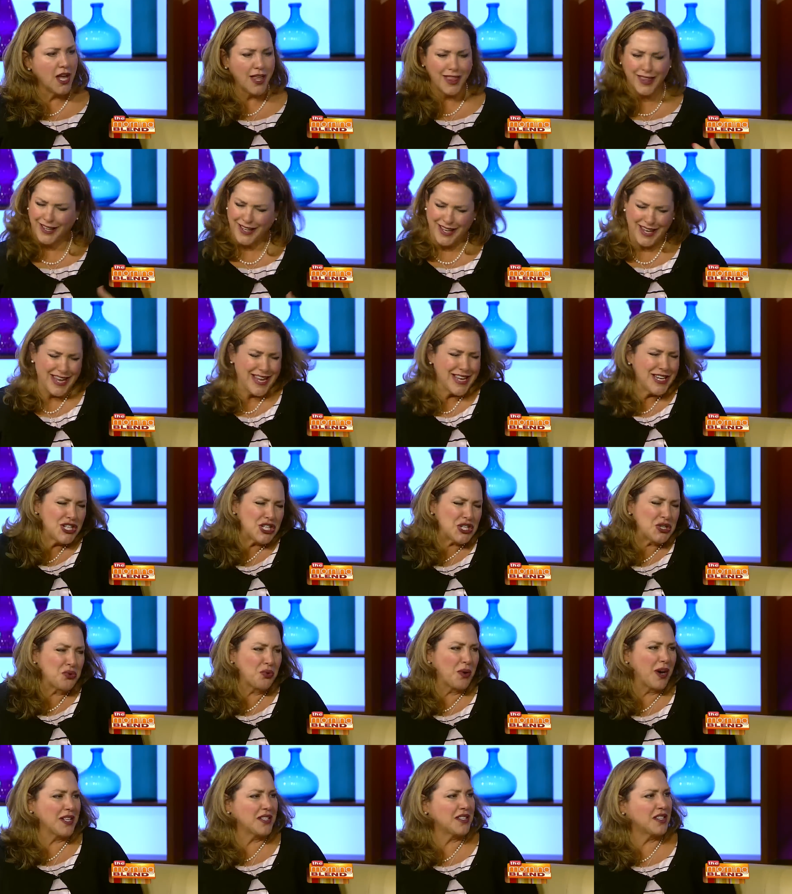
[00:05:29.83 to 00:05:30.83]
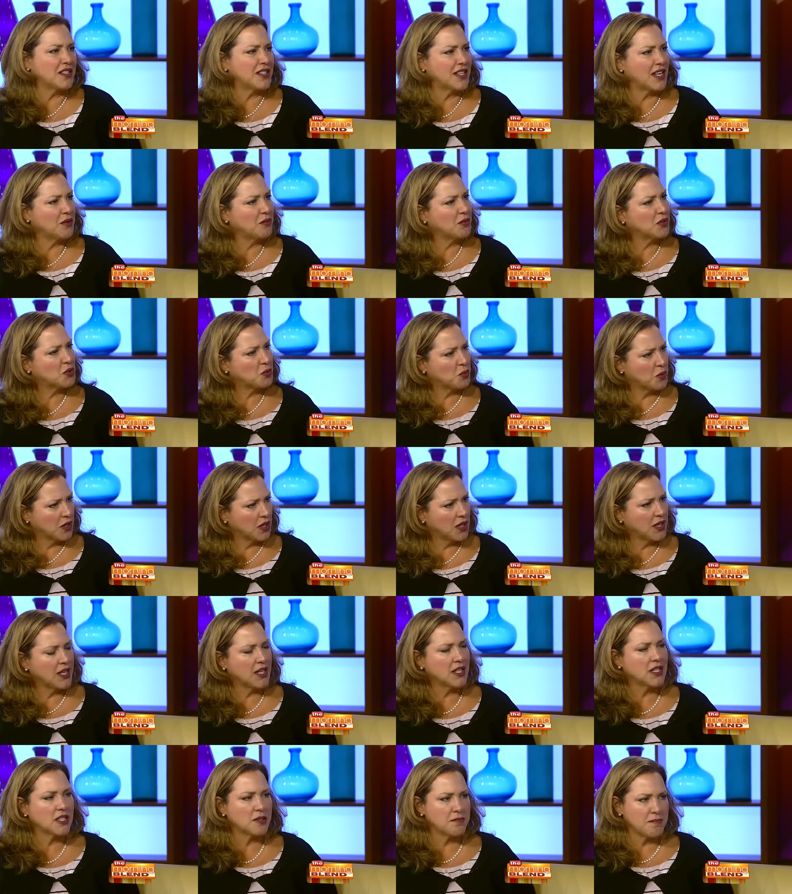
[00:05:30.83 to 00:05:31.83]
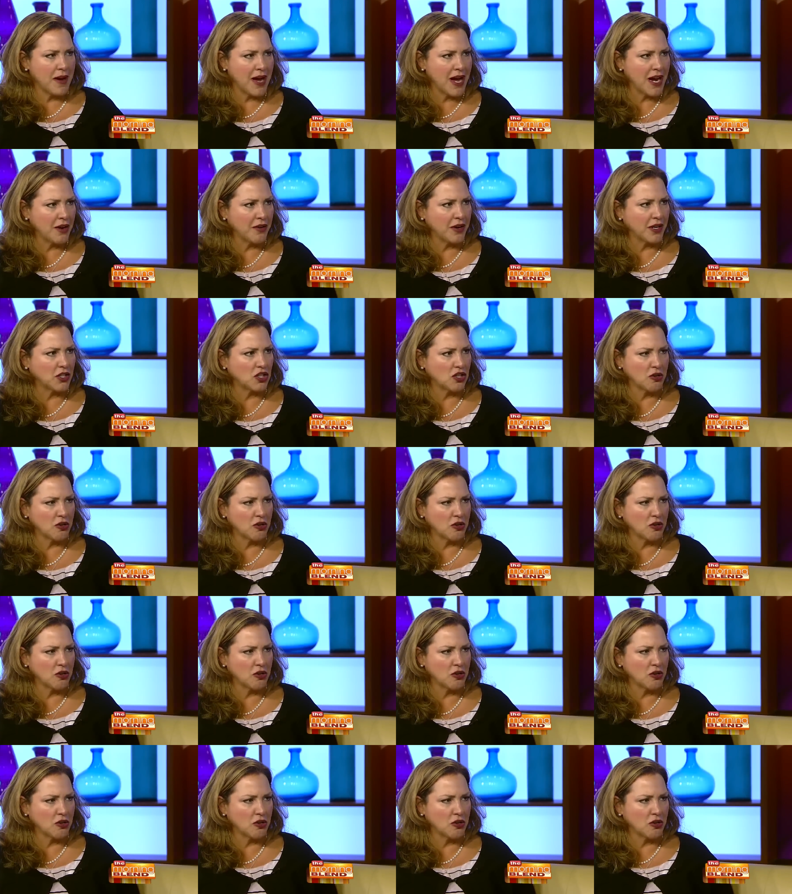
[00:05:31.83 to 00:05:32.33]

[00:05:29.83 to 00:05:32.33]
like in dresses that it was really inspiring.